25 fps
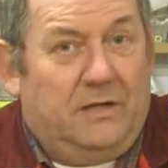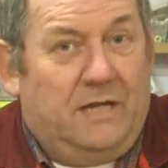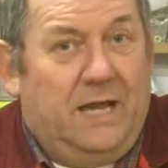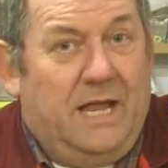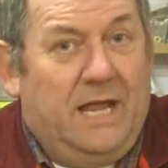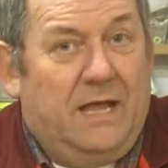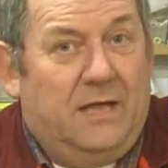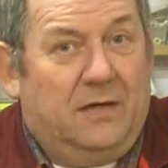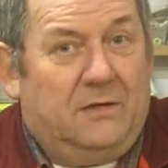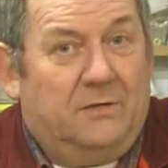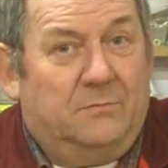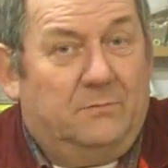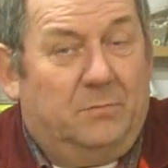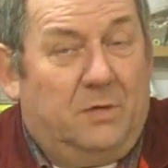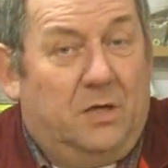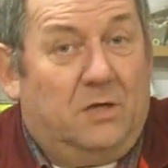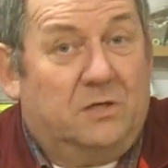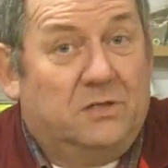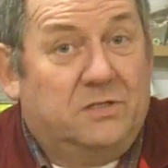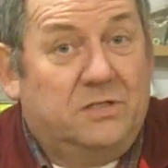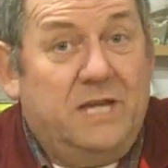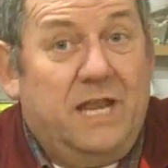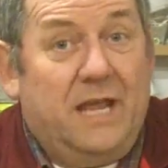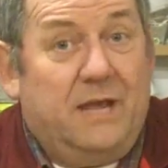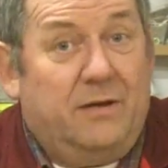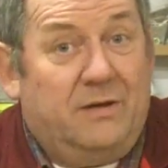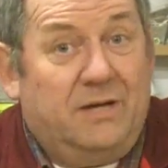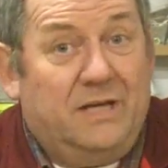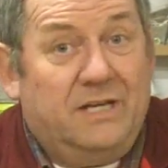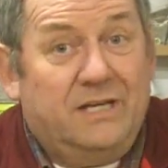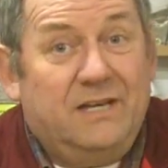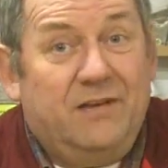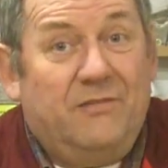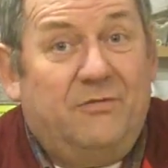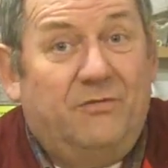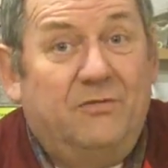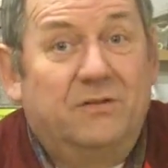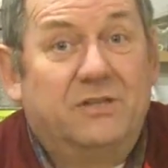now in a
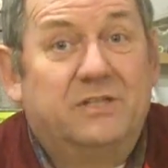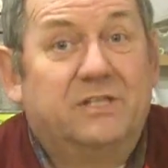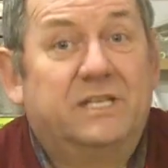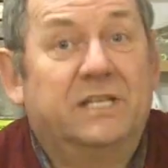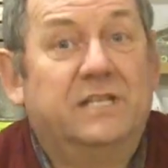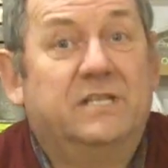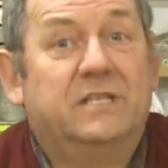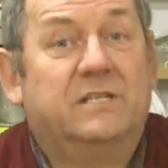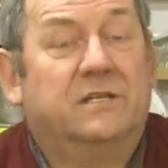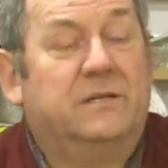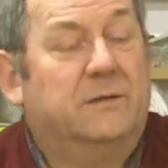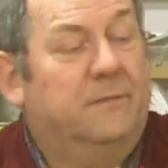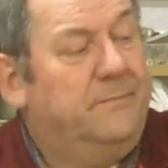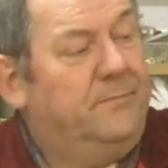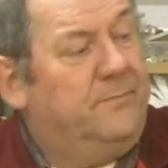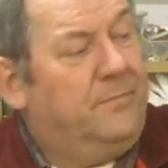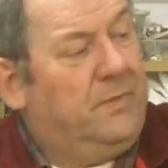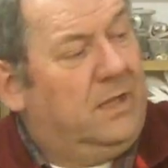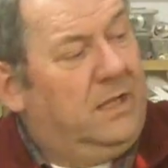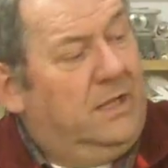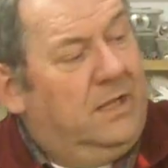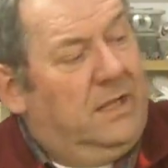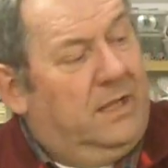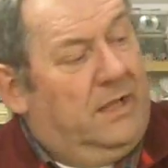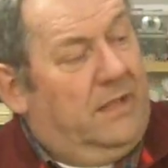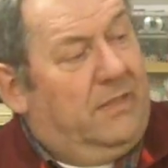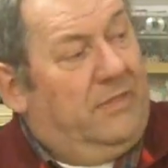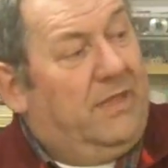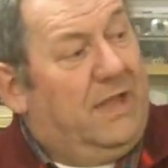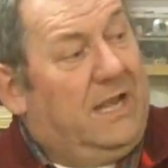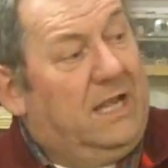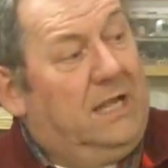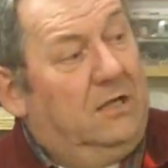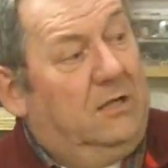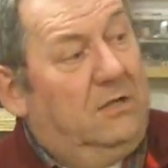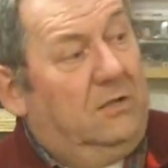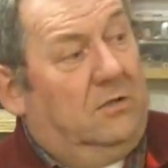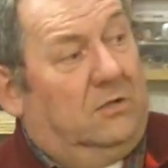different system. They
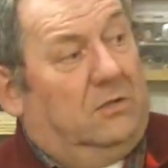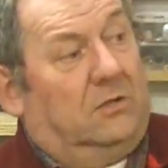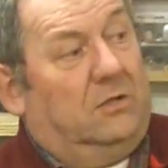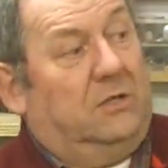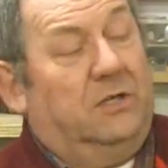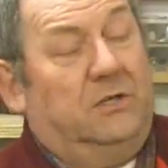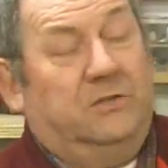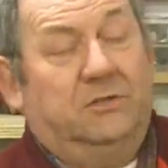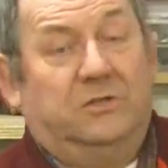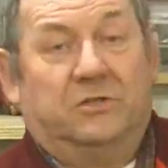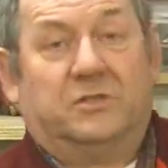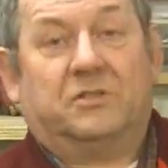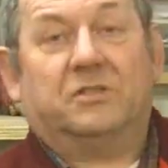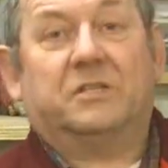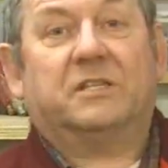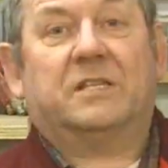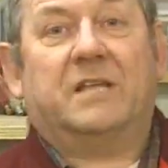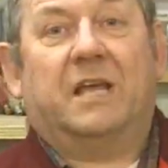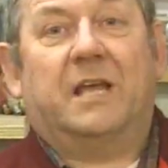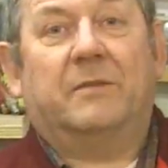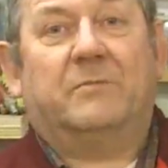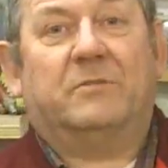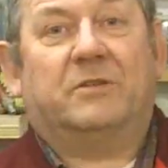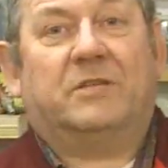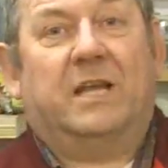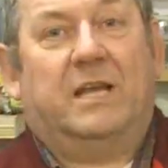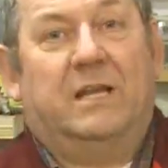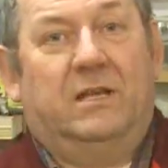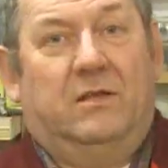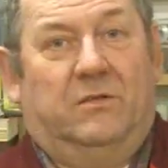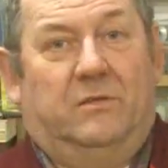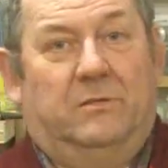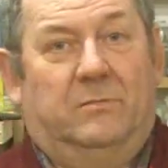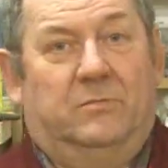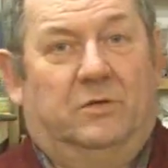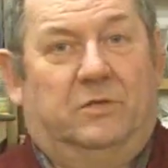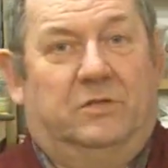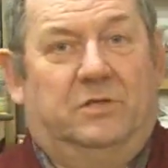look just the same as any
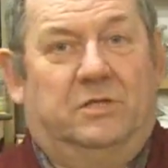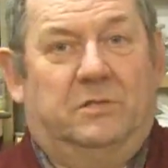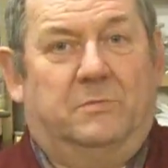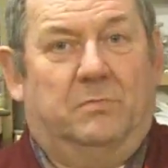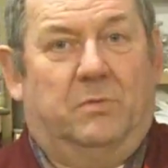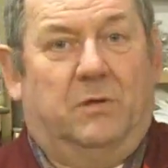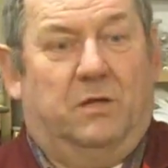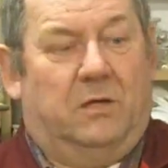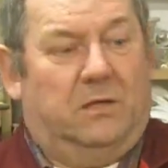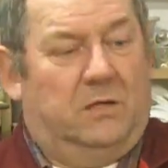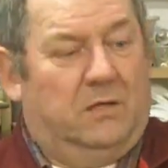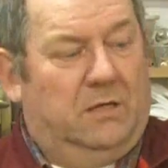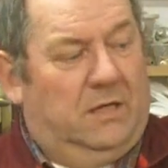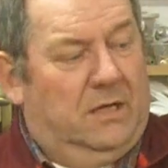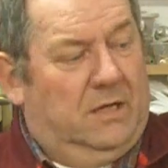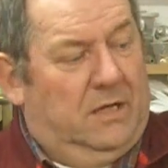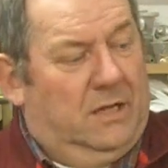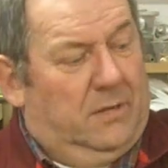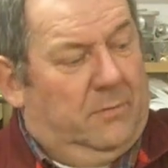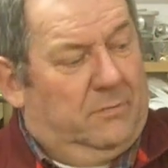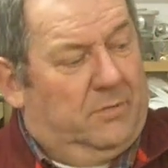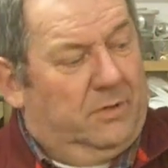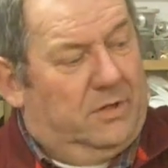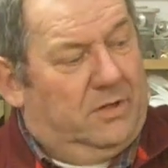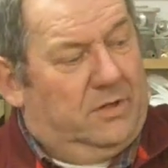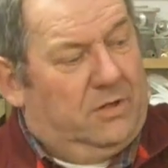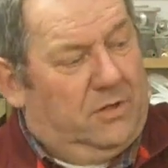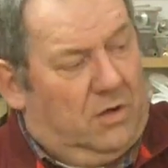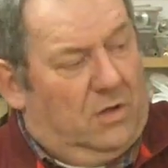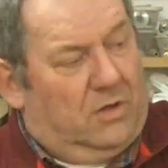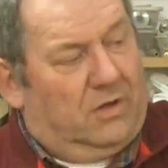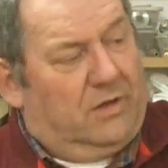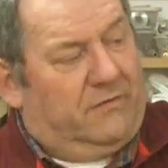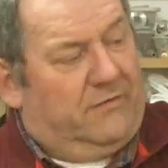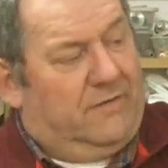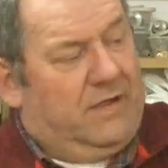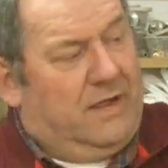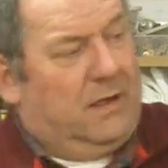other butcher's block, but
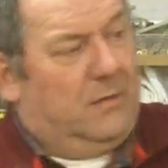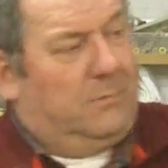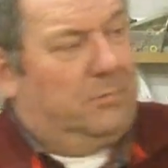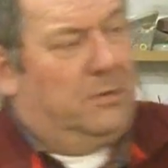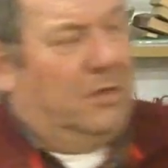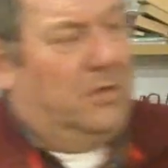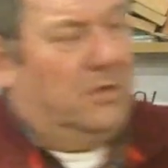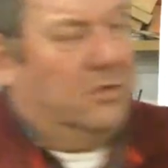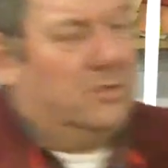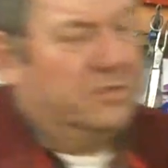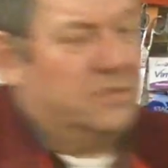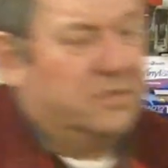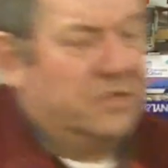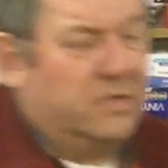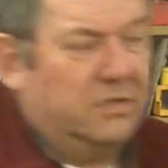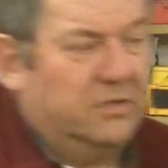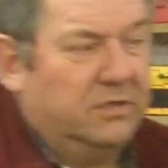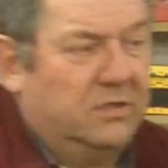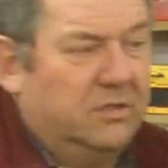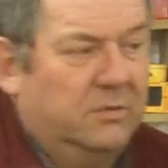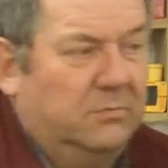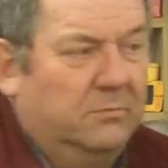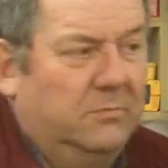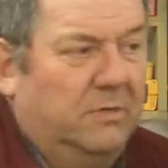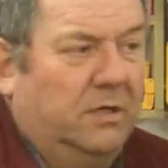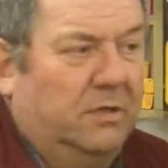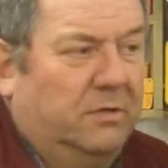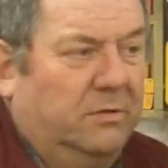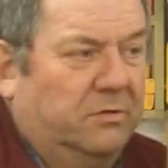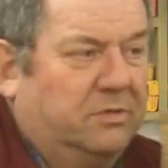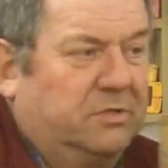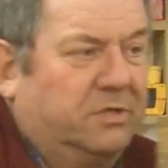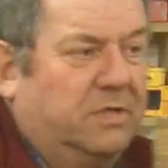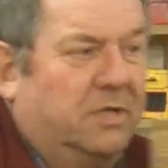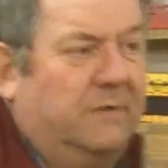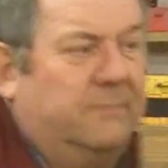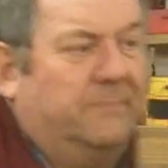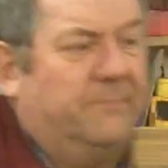none of our blocks can come
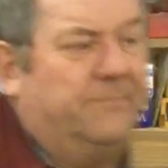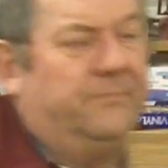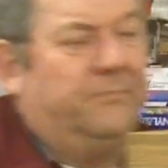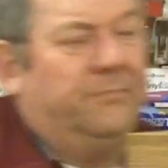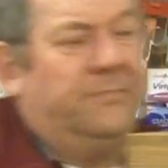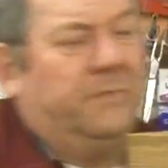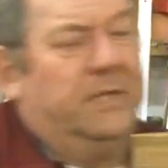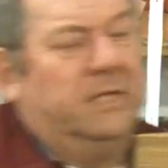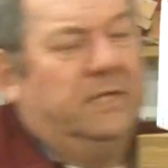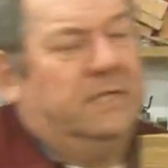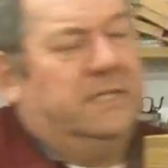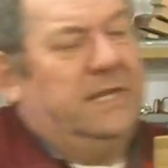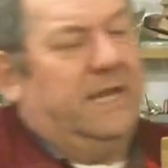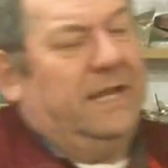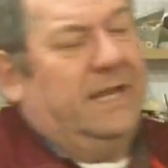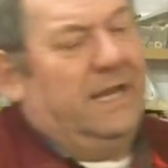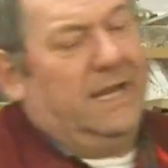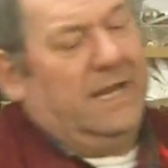loose. See,